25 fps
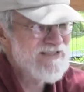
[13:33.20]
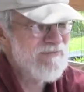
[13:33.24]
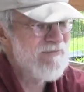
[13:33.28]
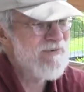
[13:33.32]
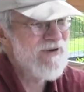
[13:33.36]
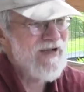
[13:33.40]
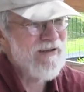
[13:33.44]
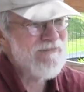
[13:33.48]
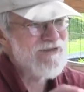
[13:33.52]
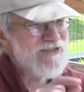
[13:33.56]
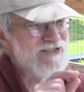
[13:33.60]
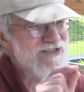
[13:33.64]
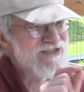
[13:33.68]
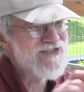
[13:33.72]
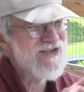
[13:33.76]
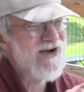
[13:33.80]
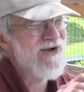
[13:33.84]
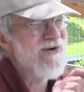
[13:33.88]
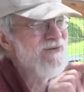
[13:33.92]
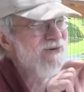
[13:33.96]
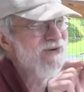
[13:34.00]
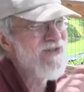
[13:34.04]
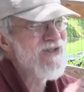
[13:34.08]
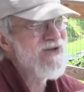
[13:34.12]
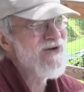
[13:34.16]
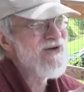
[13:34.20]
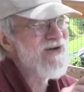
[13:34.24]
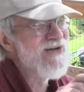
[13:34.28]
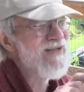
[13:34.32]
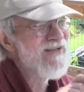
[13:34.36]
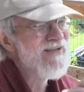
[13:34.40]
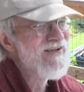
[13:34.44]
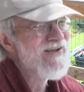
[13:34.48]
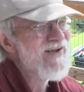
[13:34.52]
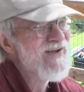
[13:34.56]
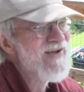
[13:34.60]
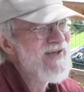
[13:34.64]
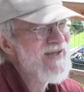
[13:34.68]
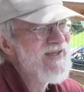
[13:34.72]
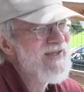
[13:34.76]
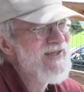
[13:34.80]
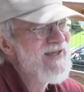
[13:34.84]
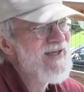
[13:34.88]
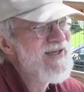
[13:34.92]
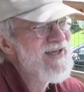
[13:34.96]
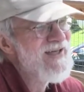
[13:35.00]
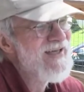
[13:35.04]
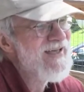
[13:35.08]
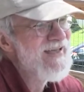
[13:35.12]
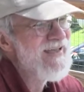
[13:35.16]
it probably stuck really good
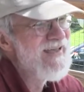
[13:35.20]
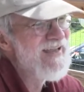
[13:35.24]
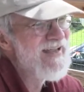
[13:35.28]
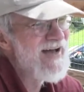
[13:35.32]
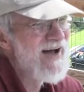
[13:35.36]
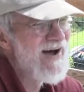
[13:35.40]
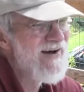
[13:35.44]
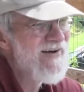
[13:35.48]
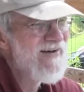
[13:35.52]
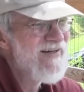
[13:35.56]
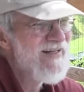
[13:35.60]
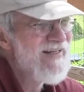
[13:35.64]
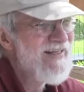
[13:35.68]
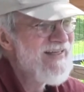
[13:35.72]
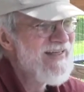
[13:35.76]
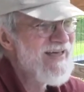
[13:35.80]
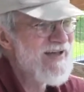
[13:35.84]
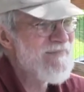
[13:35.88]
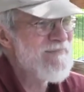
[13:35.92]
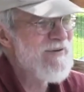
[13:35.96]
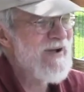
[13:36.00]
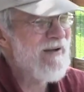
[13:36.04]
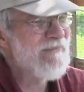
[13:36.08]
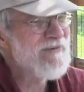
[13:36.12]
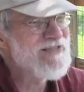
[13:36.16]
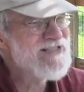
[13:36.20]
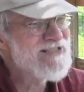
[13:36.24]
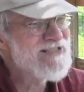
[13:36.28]
it probably